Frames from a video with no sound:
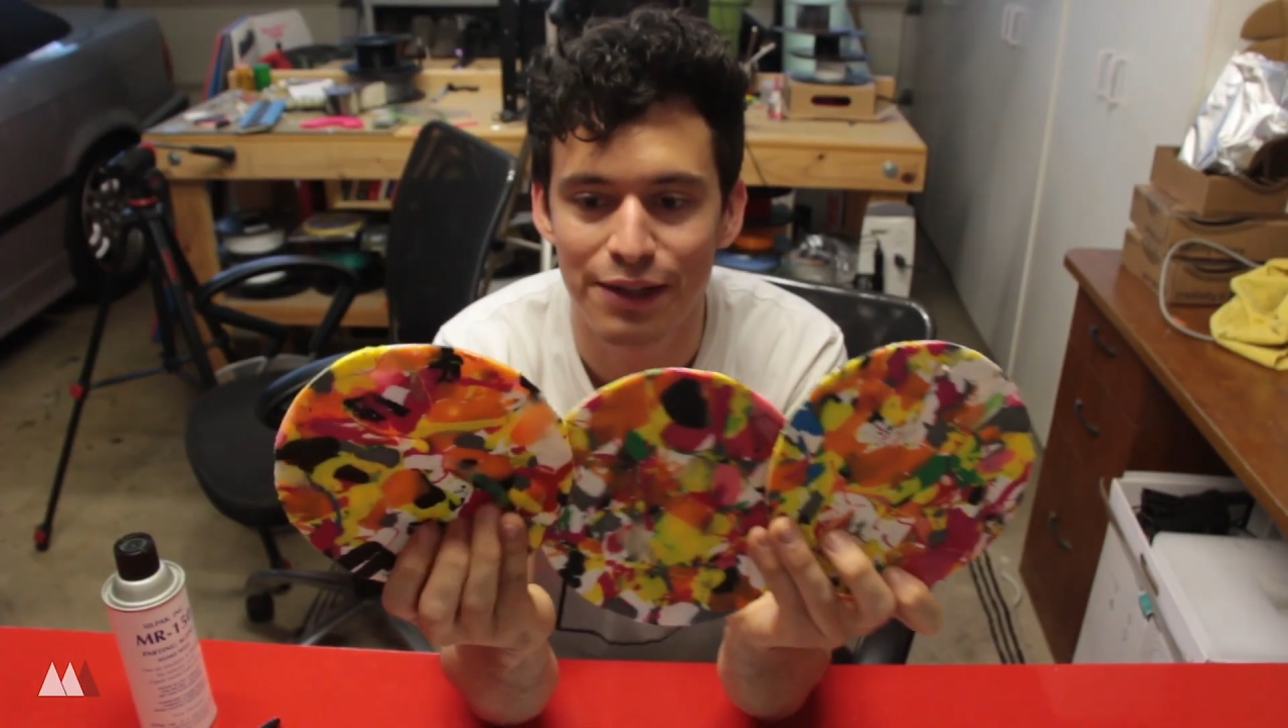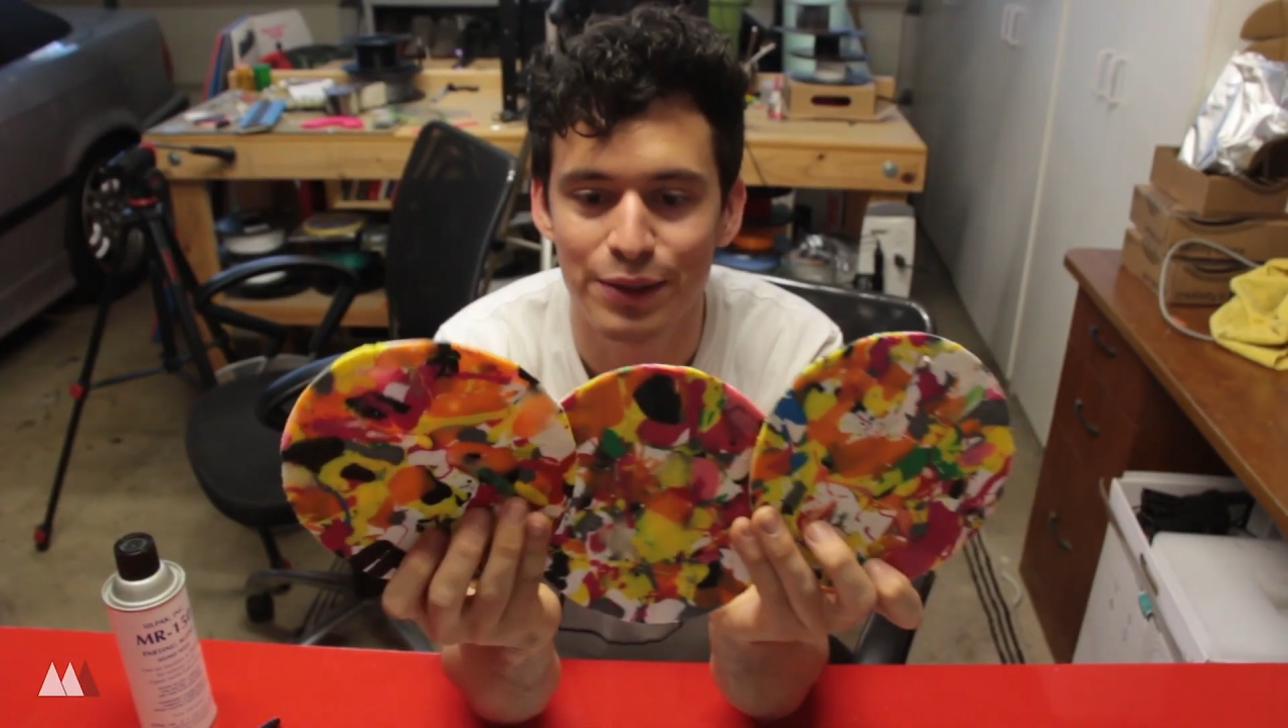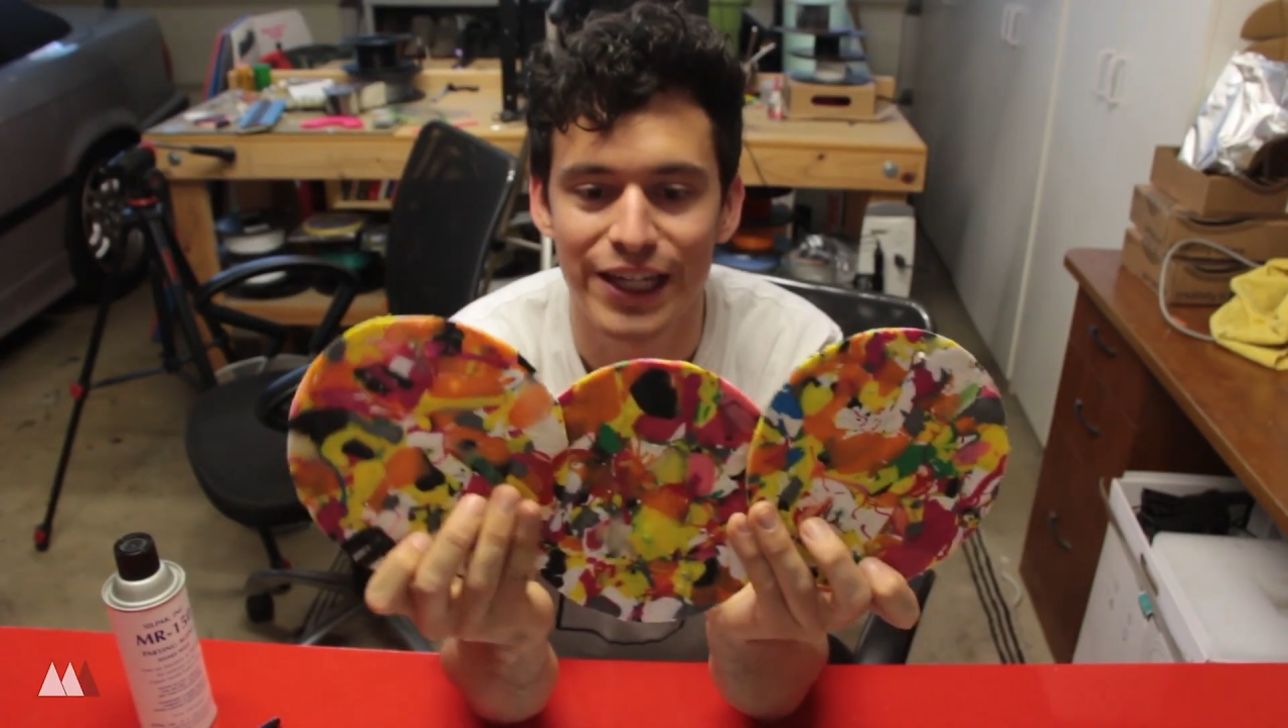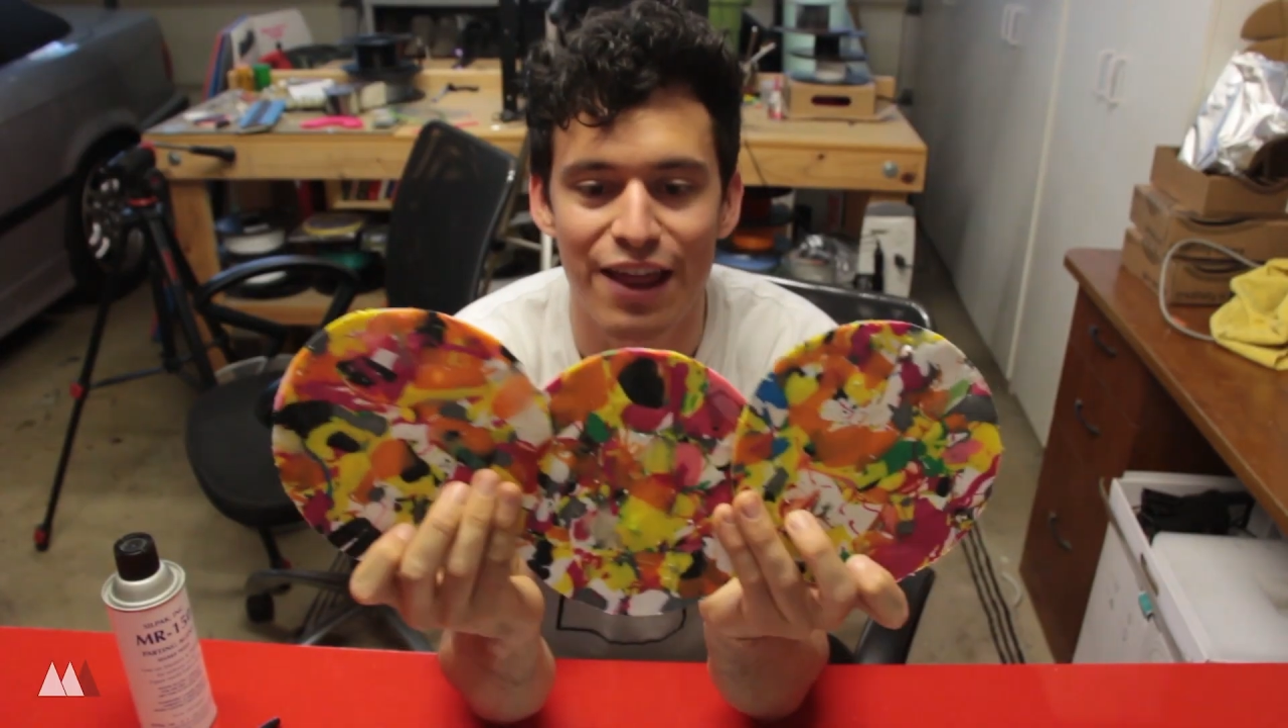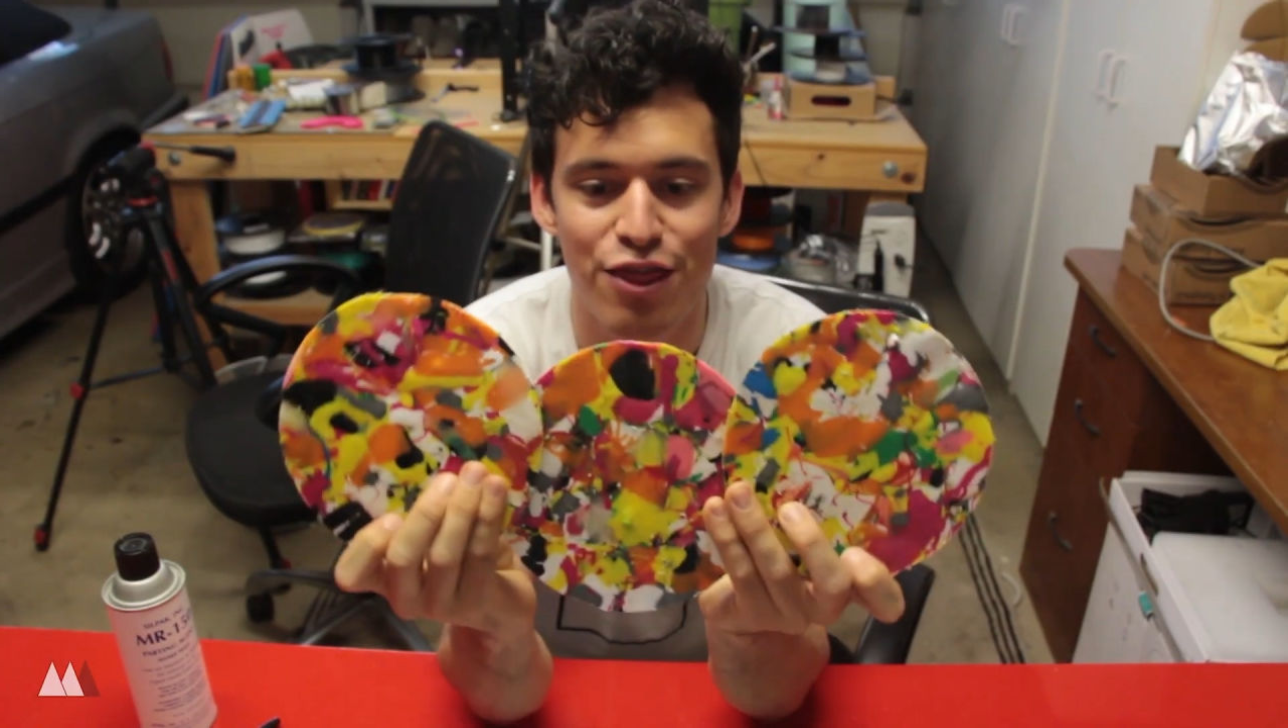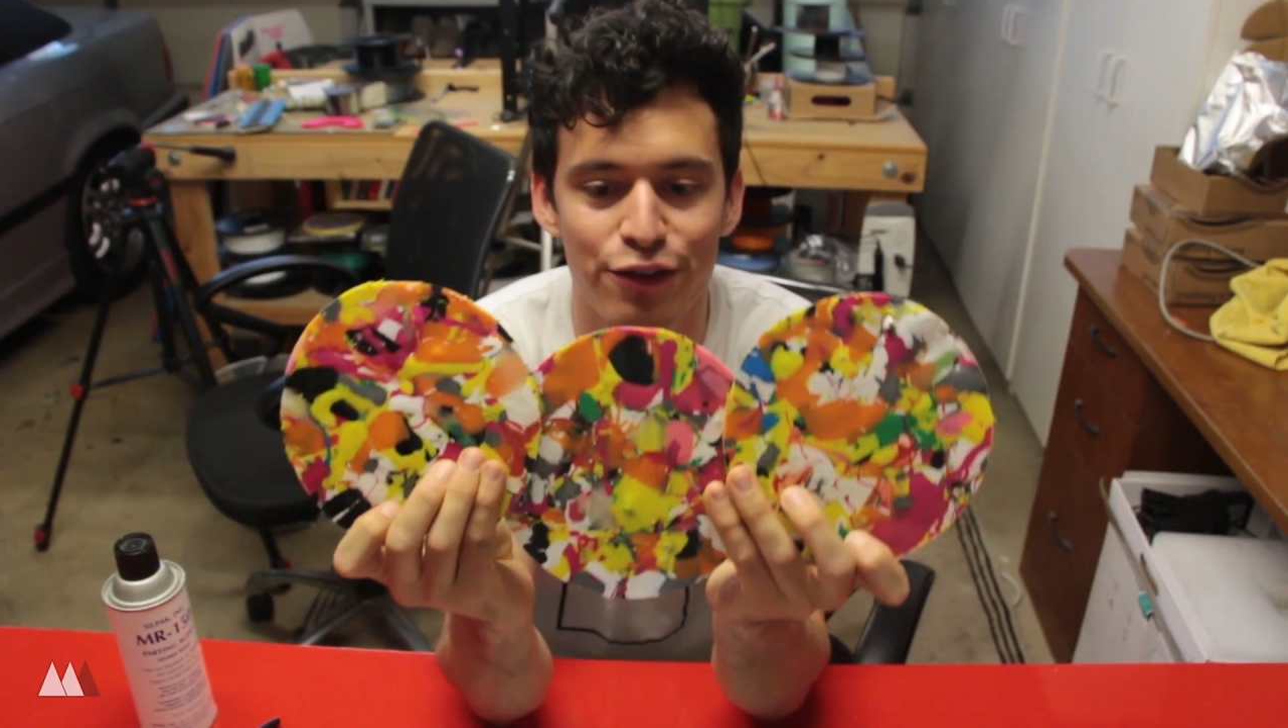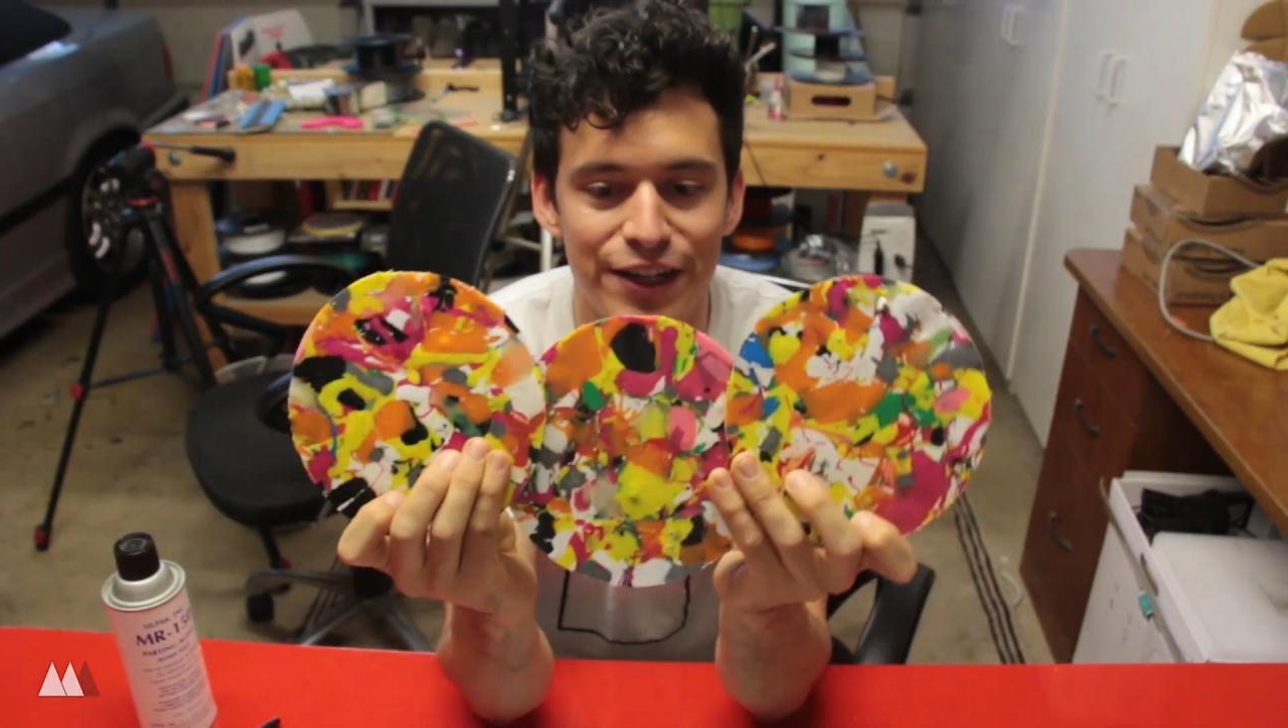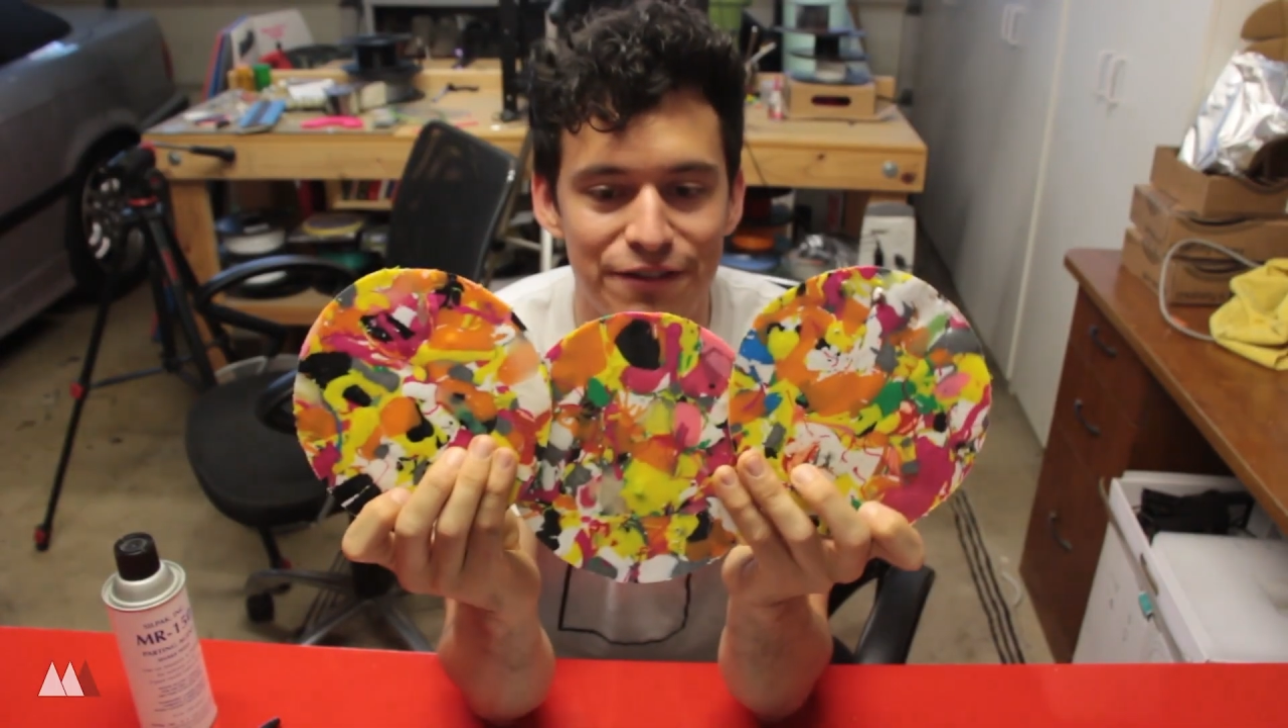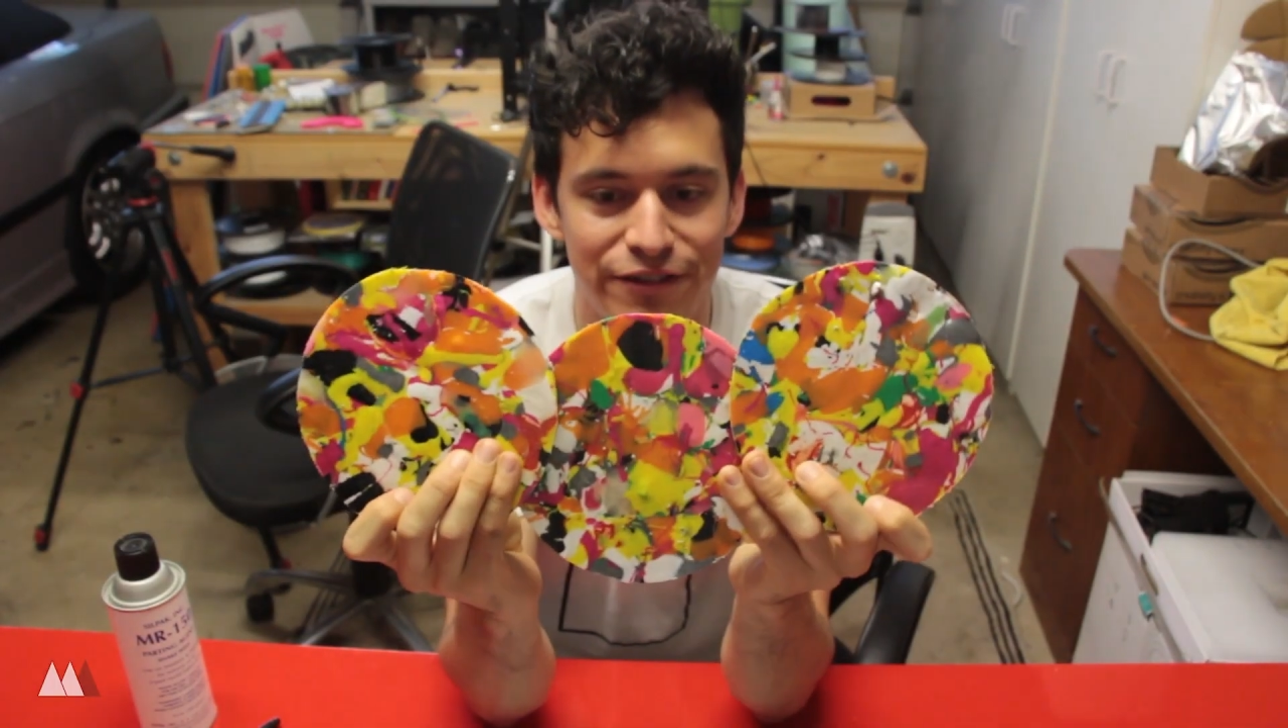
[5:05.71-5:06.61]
able to get three